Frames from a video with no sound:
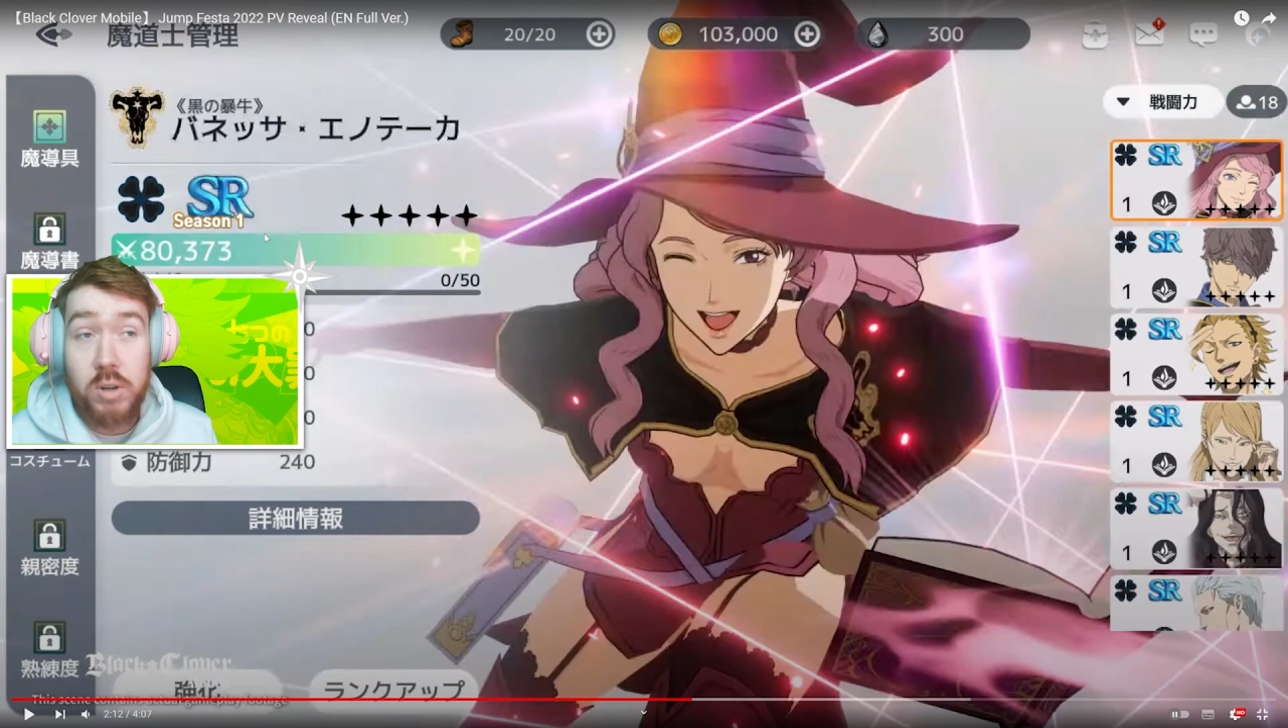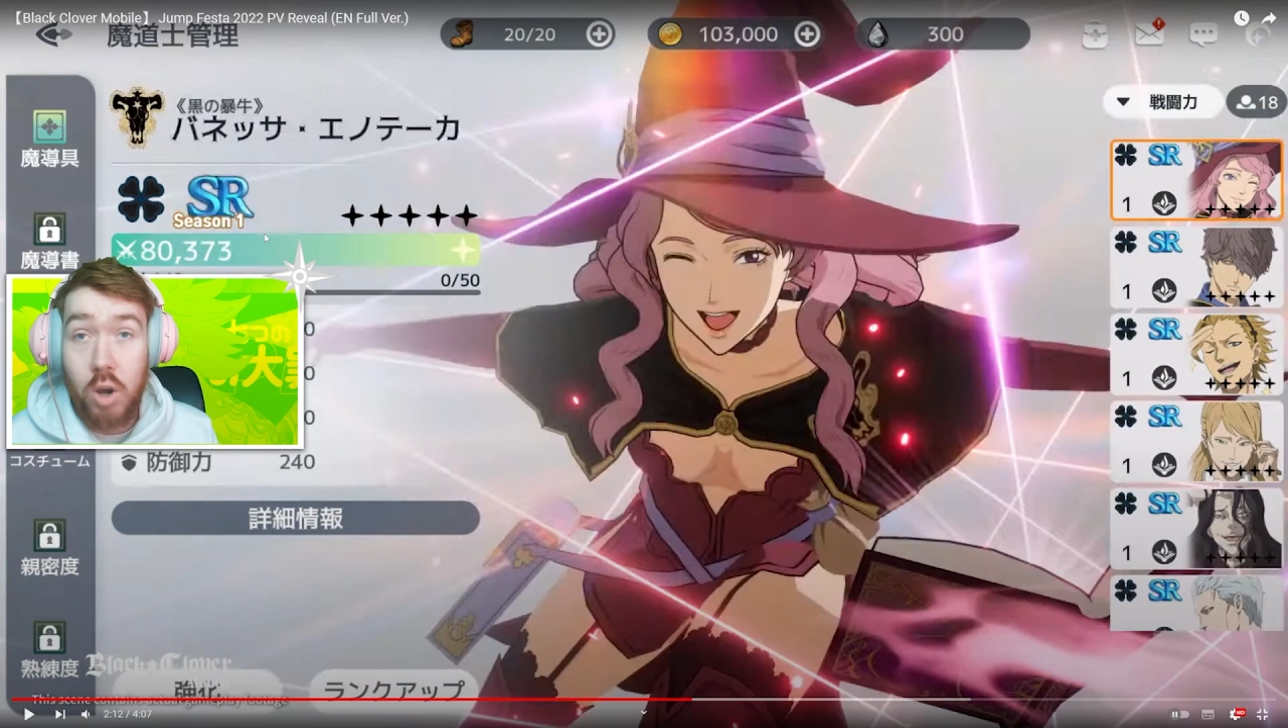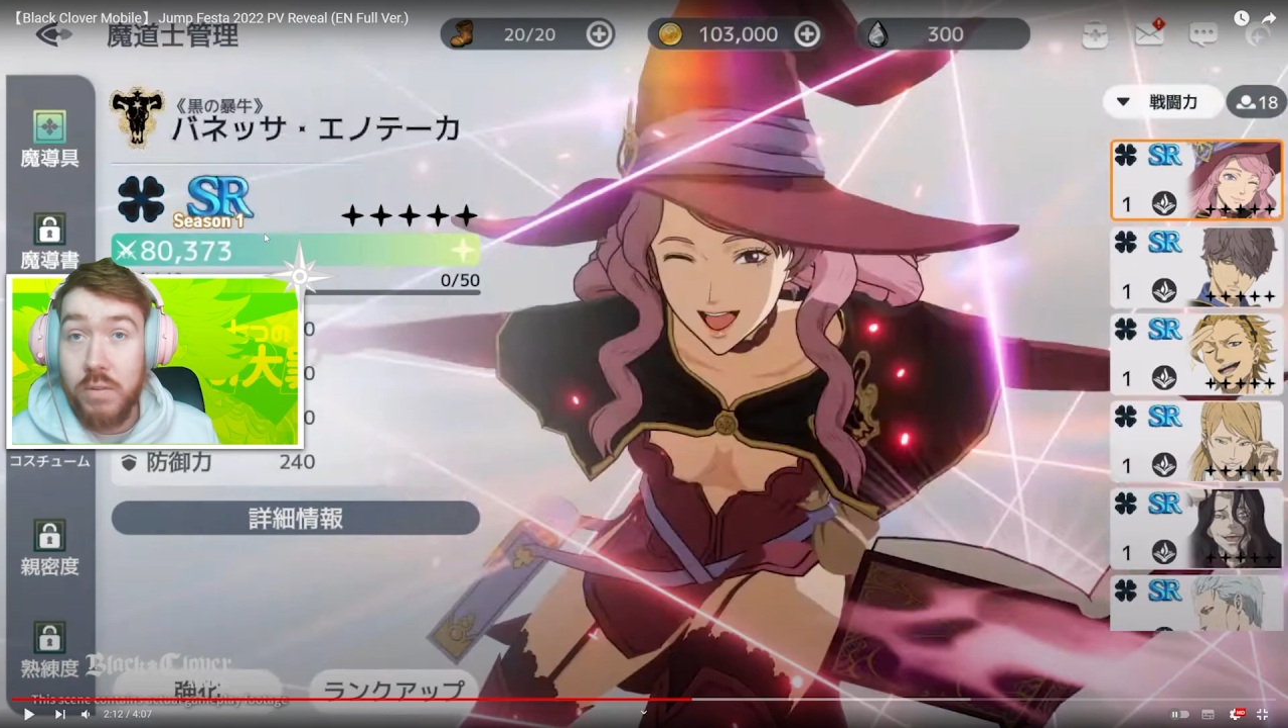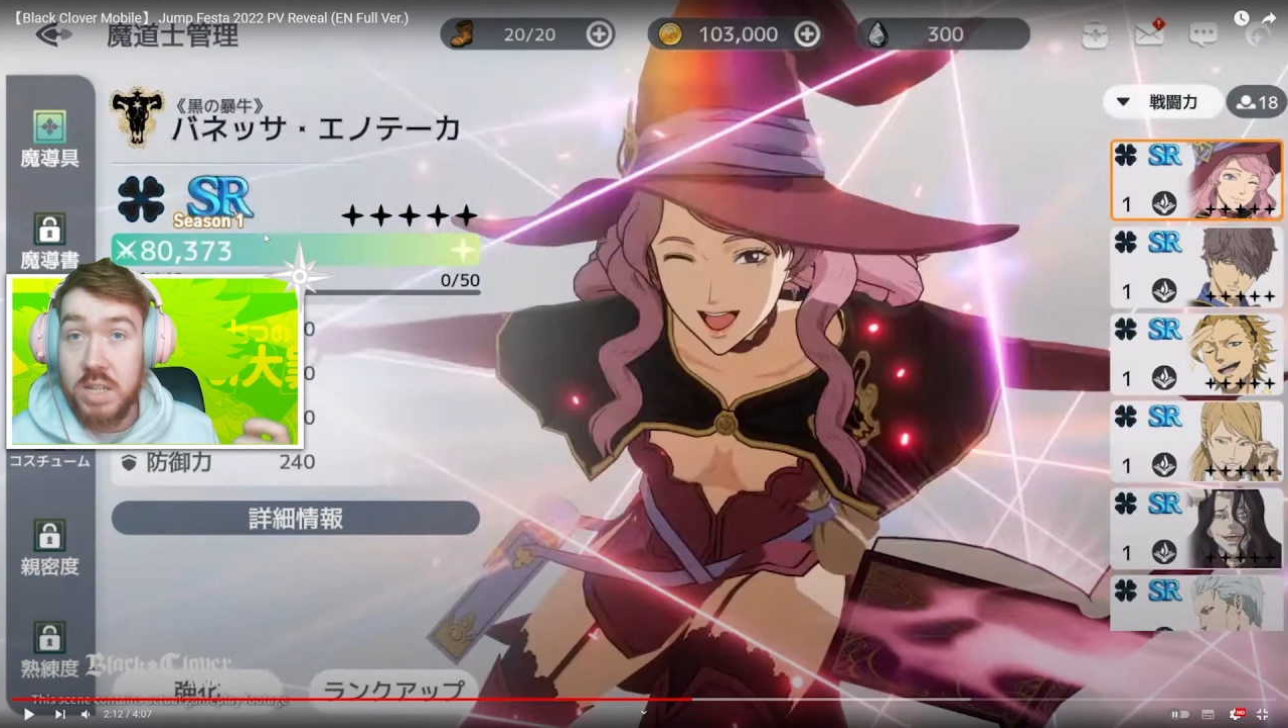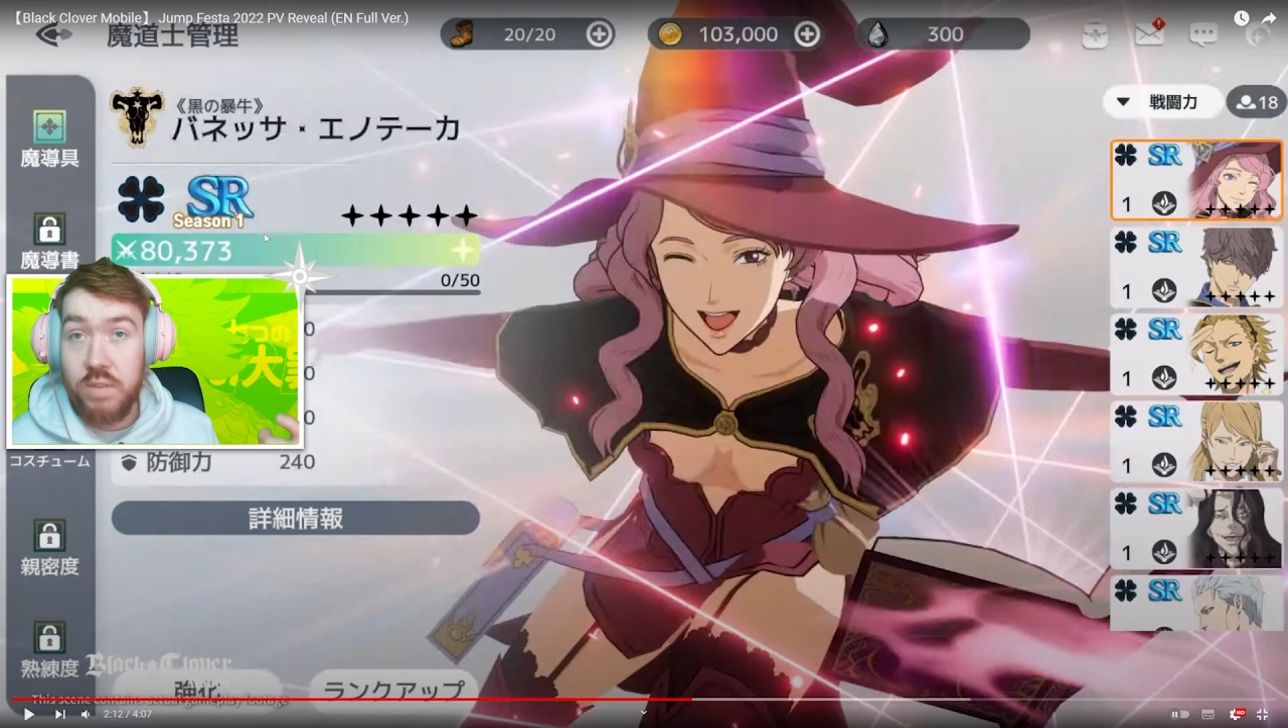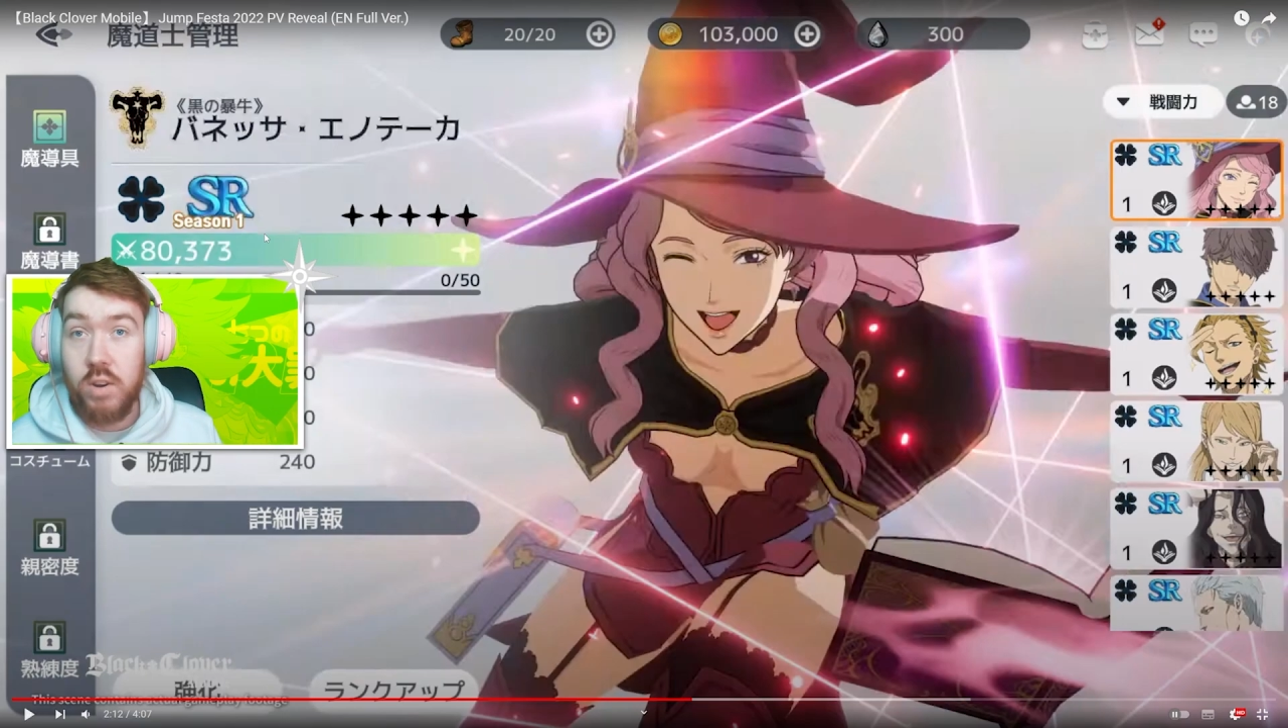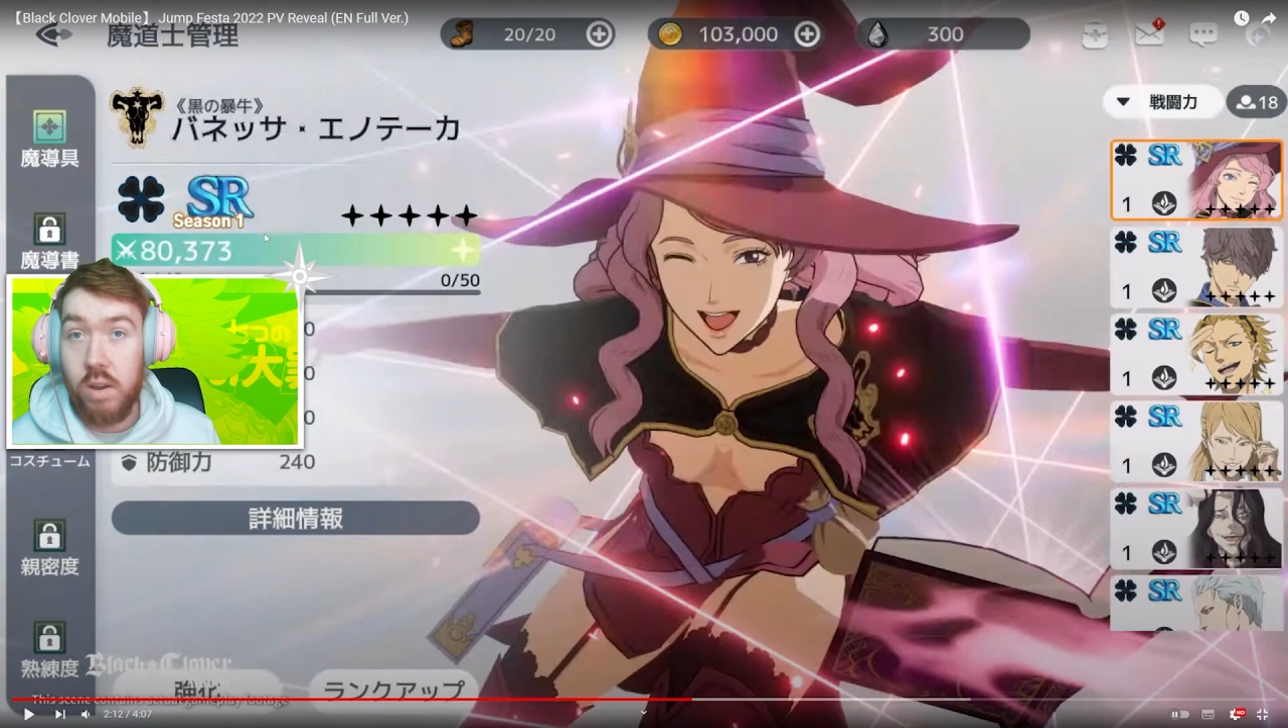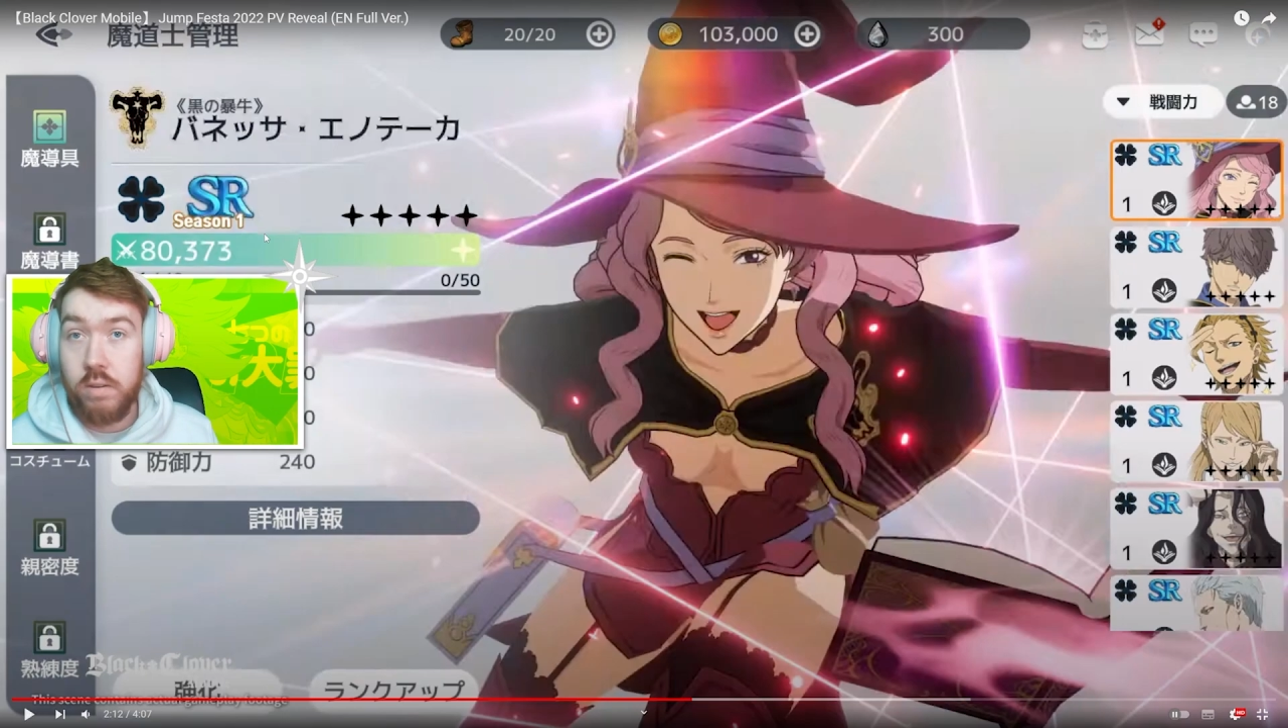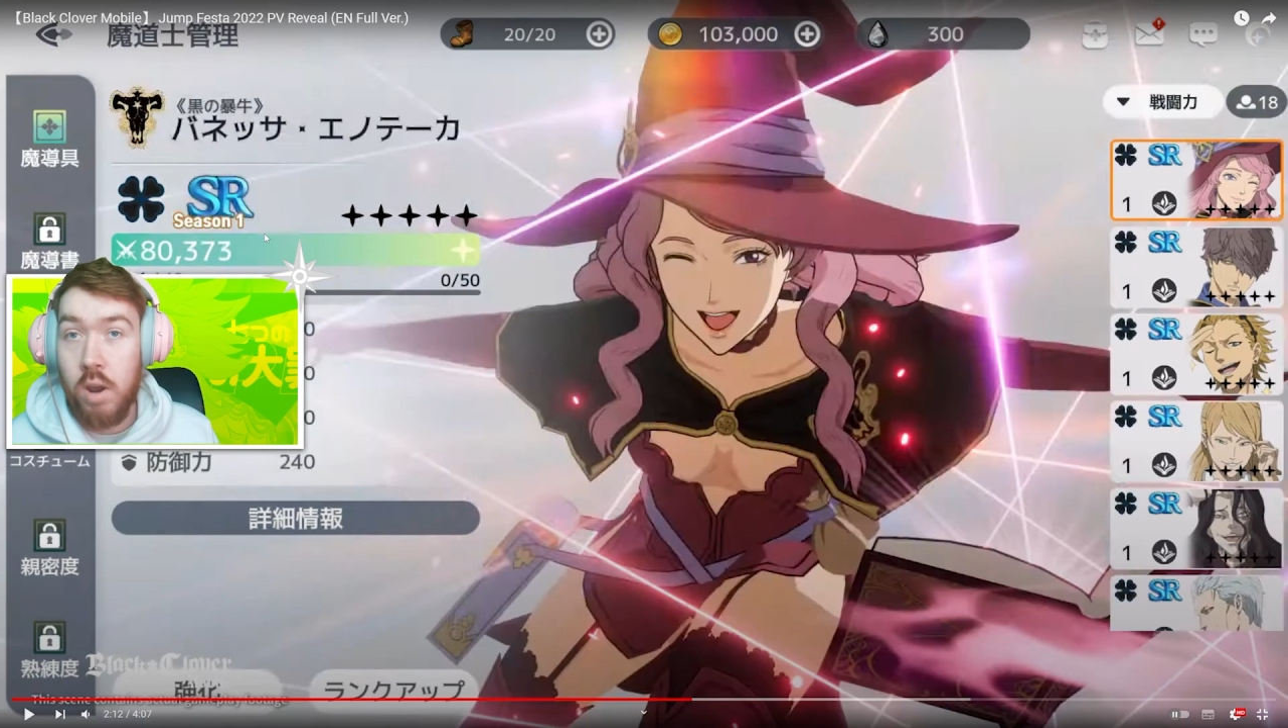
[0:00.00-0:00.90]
which obviously if you lot